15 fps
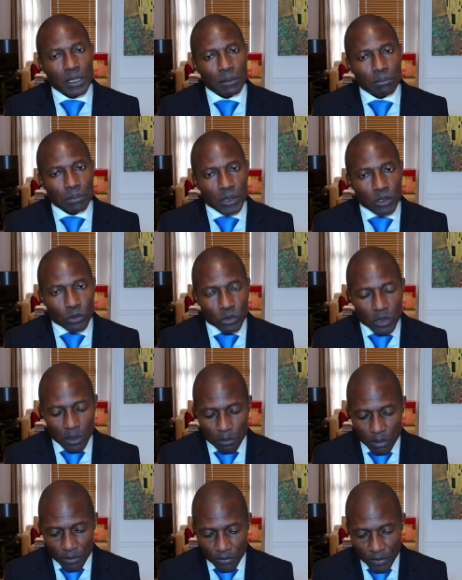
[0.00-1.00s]
abused and
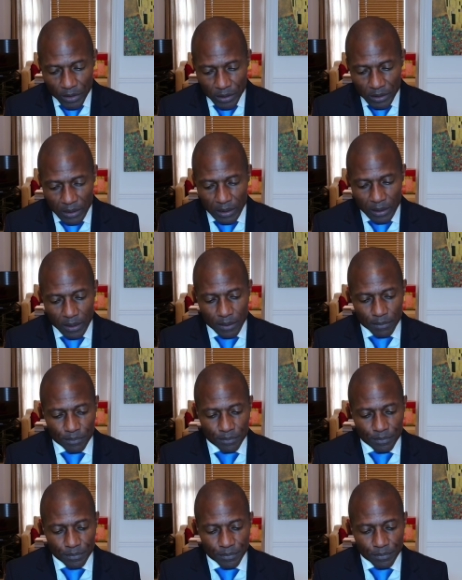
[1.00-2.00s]
perverted.
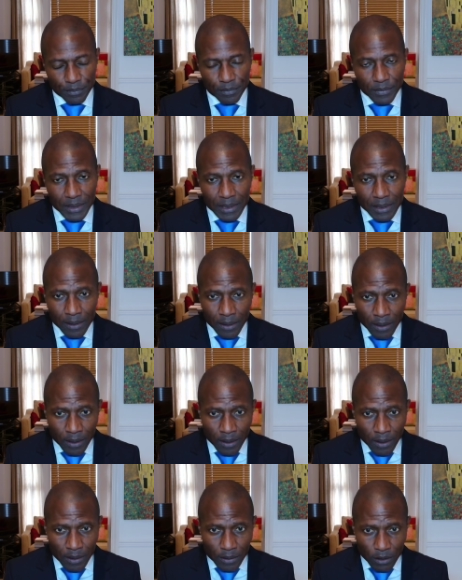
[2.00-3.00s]

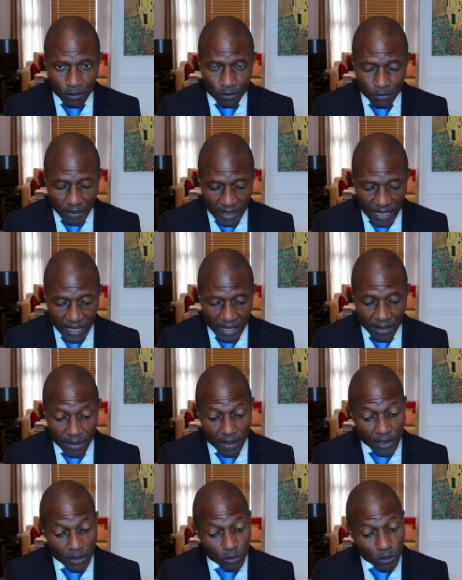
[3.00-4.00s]
Don't forget,
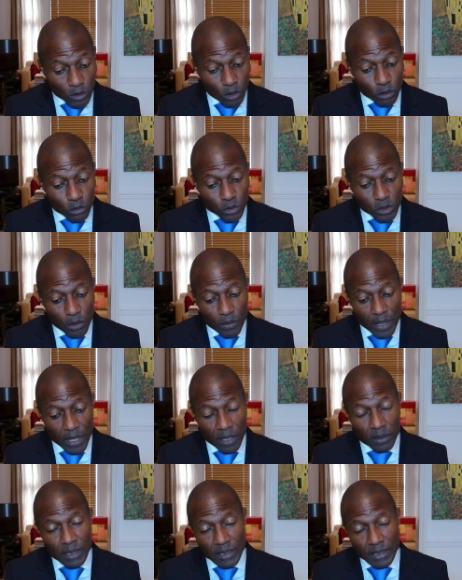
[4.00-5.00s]
this was also the
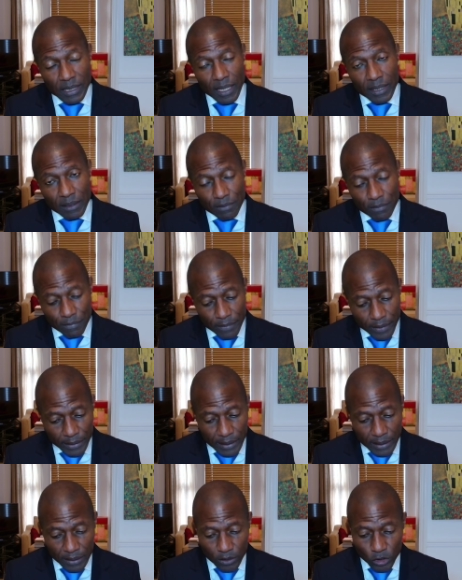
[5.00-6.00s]
undecided
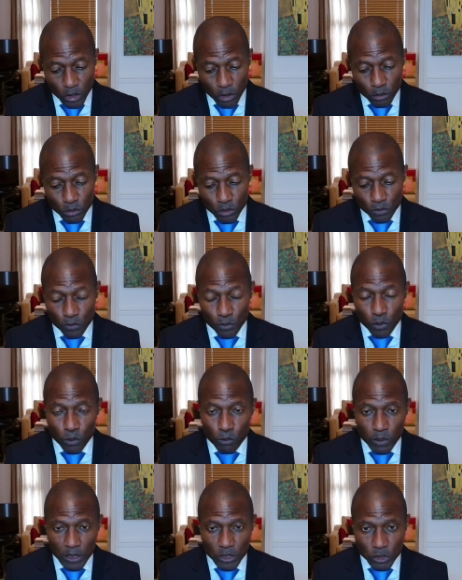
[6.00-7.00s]
verdict chosen for the
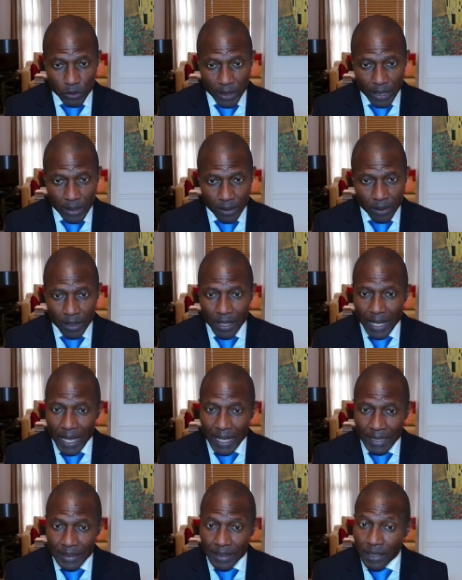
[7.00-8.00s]
retrial
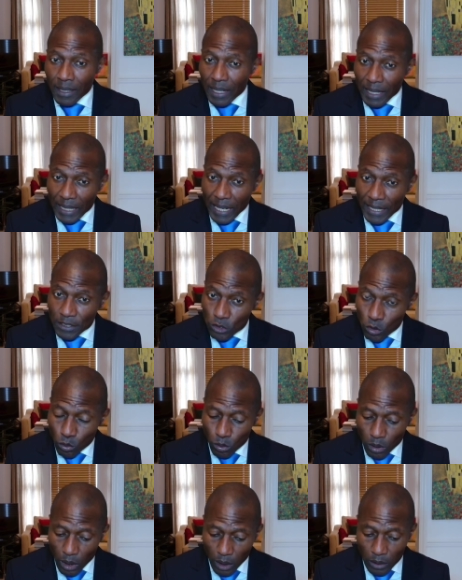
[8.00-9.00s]
and, against
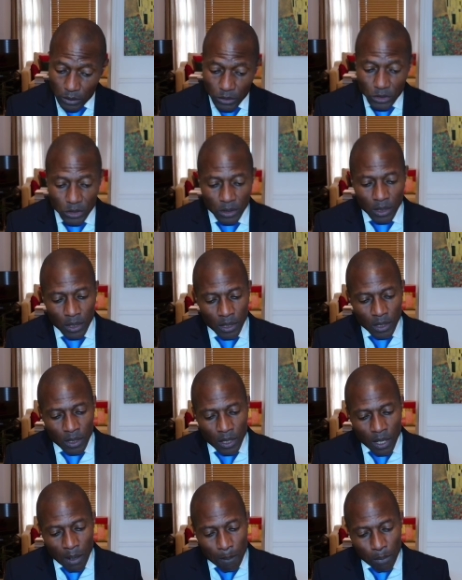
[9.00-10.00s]
all odds,
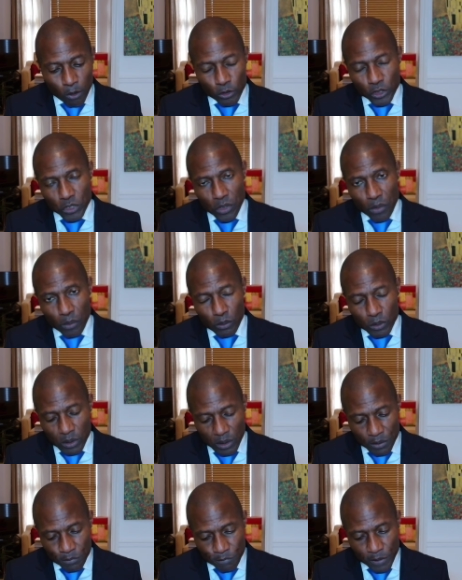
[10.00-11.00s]
pushed through to
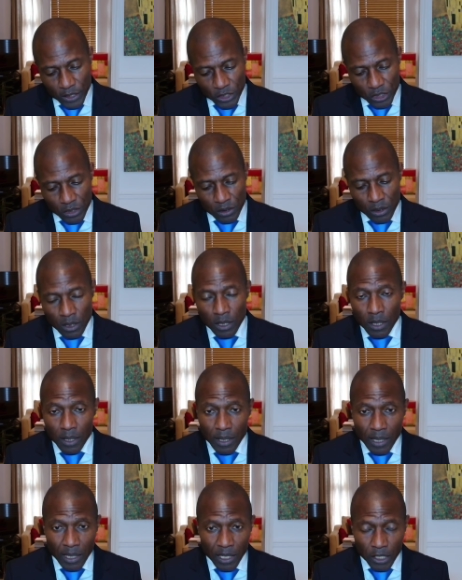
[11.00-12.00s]
conviction,
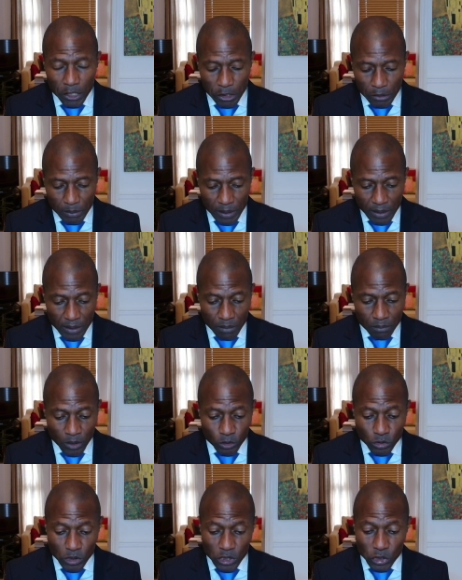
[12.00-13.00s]
arguably the
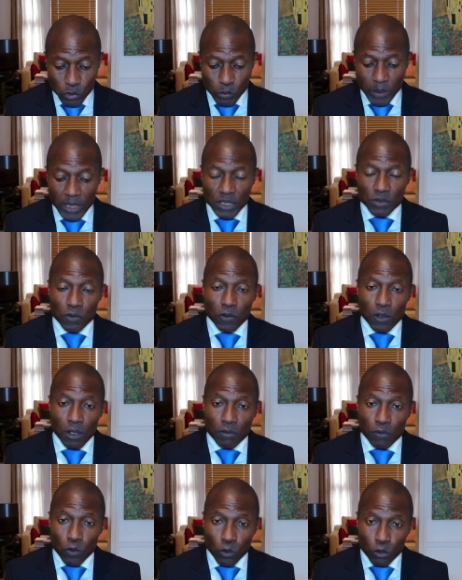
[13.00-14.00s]
most disgraceful
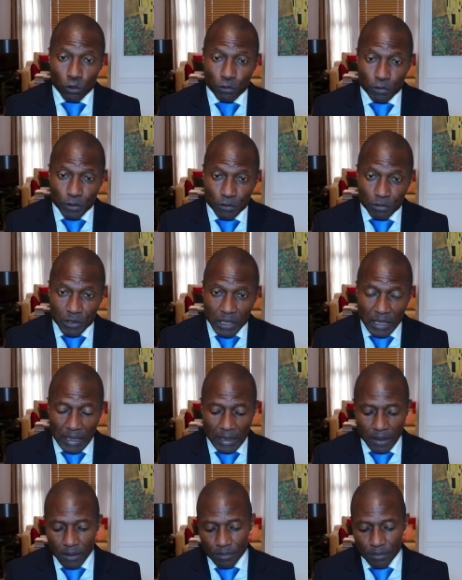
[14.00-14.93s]
of all 15.